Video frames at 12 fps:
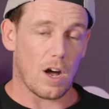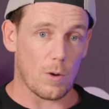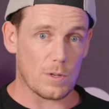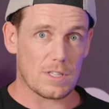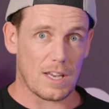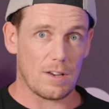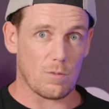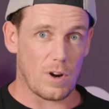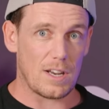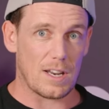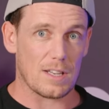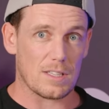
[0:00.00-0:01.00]
I would say
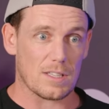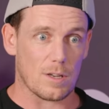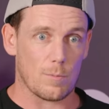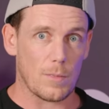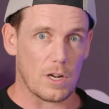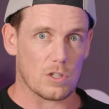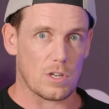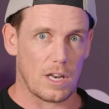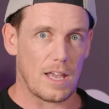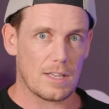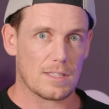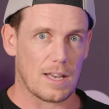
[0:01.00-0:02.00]
radiators are much
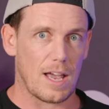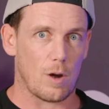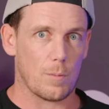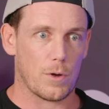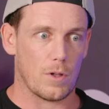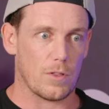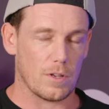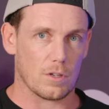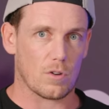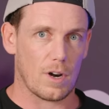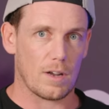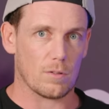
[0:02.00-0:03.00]
less output than
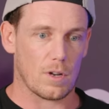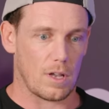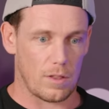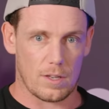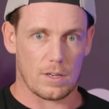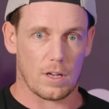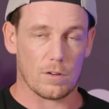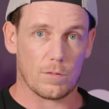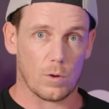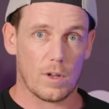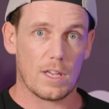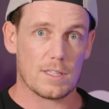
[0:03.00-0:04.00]
ground, uh, than
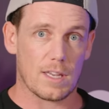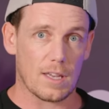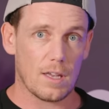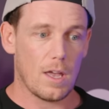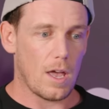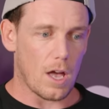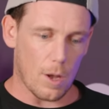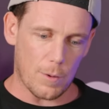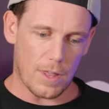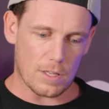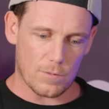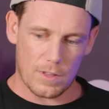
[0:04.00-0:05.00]
underfloor heating, uh, but
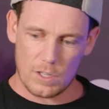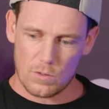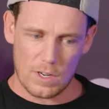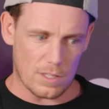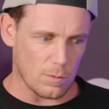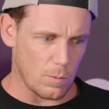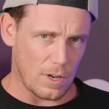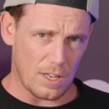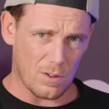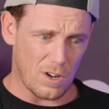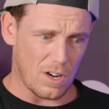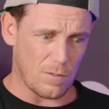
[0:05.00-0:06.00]
that's for this reason where
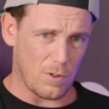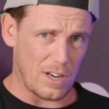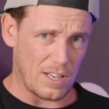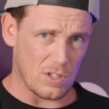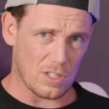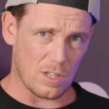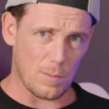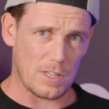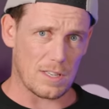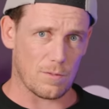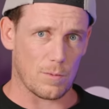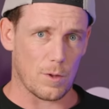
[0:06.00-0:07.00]
you're kind of really just
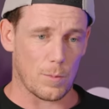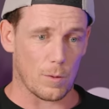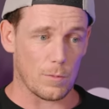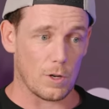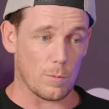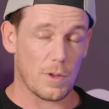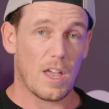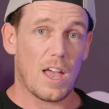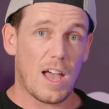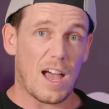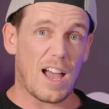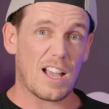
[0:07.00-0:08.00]
emitting from the bottom loop.
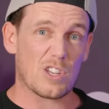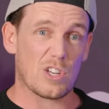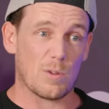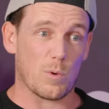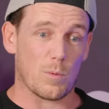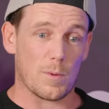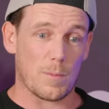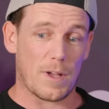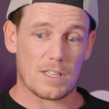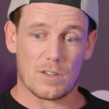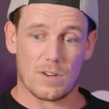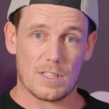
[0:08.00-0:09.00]
Actually, what would be
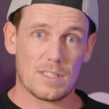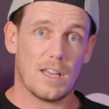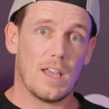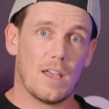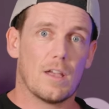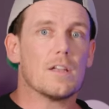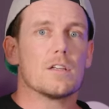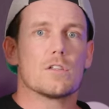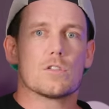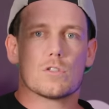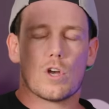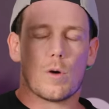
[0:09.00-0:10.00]
better is
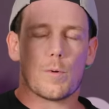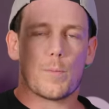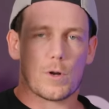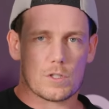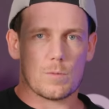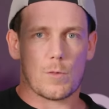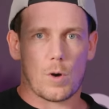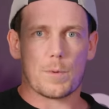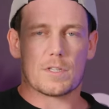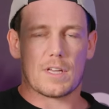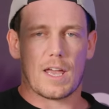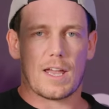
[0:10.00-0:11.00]
top, bottom,
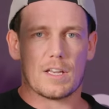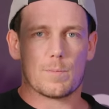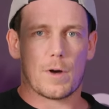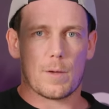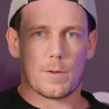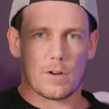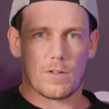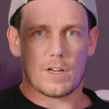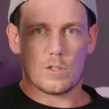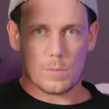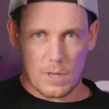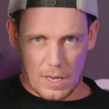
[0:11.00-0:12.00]
opposite end piping
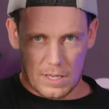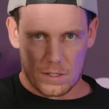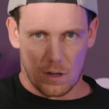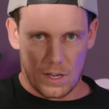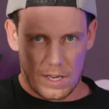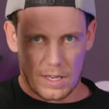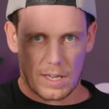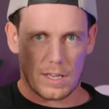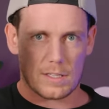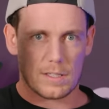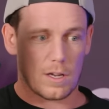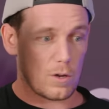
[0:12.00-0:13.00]
arrangement, as our heat
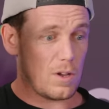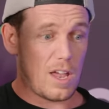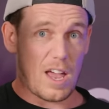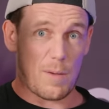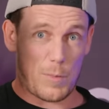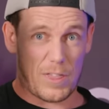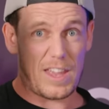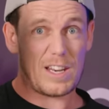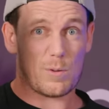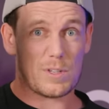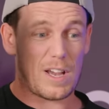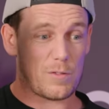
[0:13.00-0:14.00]
geeks know, but then
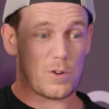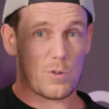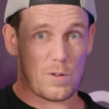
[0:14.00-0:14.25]
it would have to